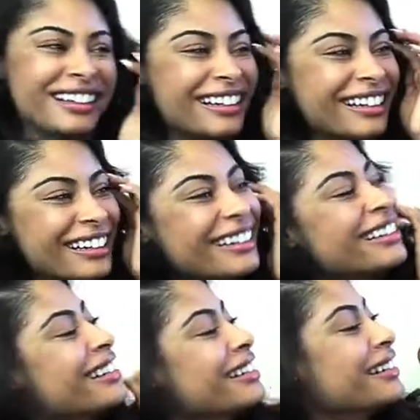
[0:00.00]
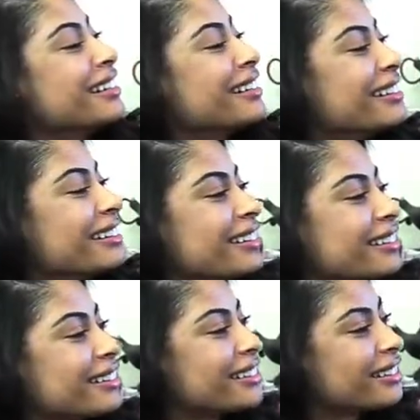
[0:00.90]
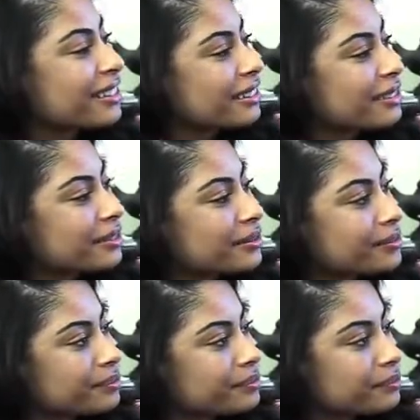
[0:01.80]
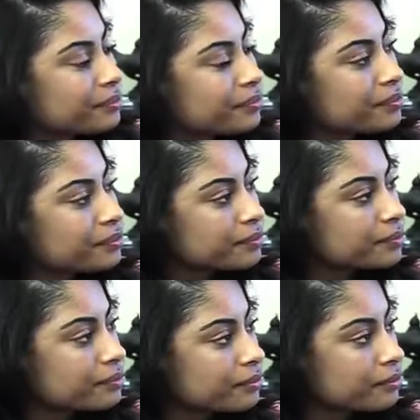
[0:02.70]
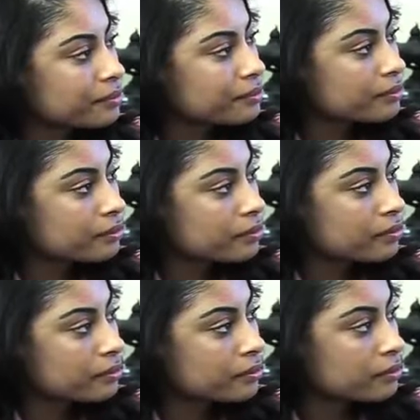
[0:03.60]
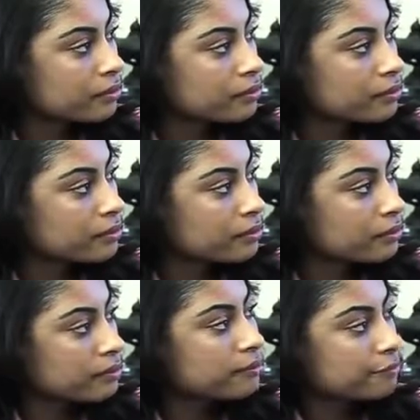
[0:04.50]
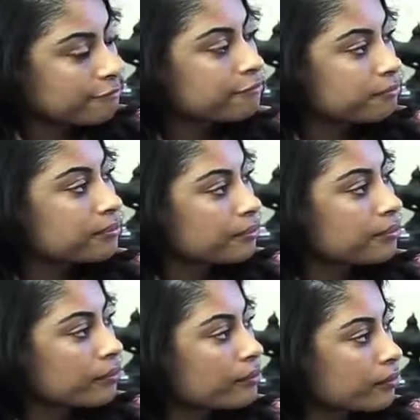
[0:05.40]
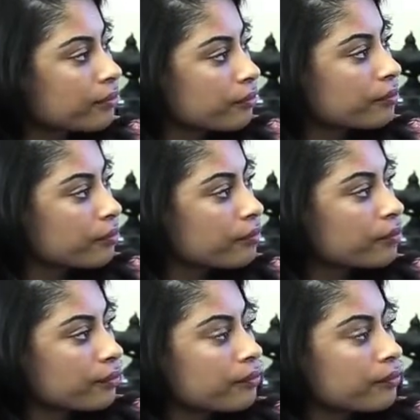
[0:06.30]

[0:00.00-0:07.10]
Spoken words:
(silent)